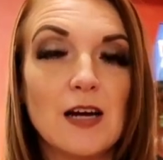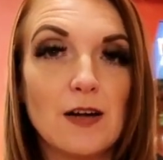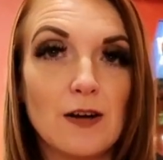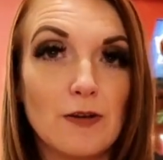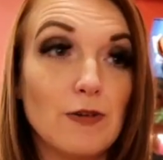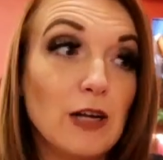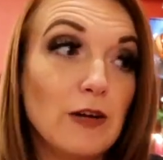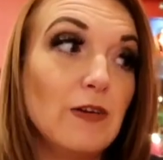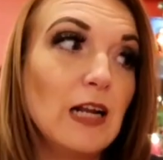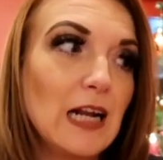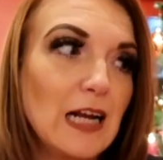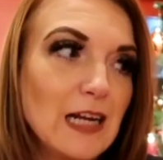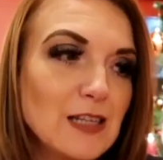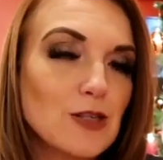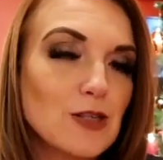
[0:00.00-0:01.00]
I really
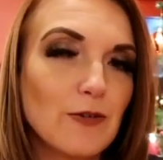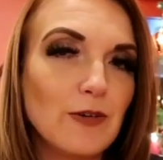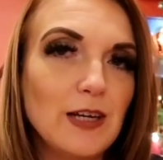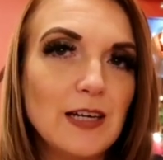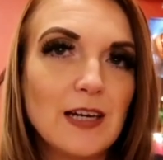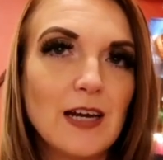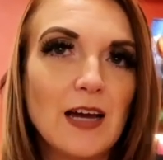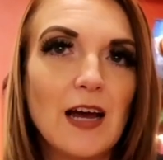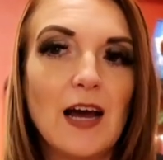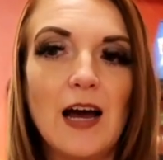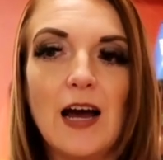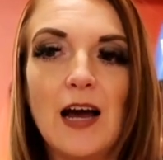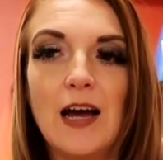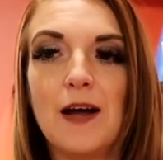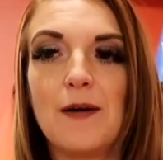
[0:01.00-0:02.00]
liked, sorry.
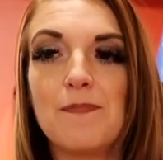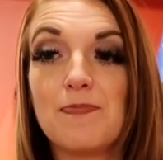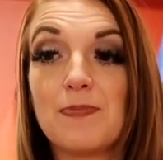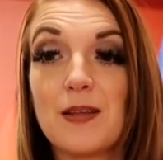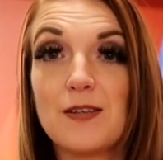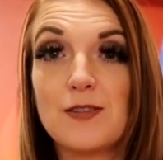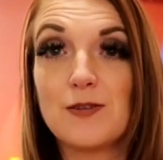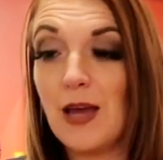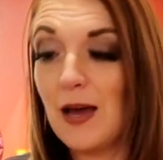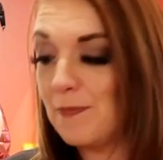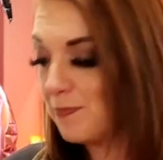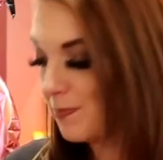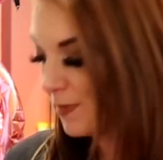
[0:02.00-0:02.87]
So yeah,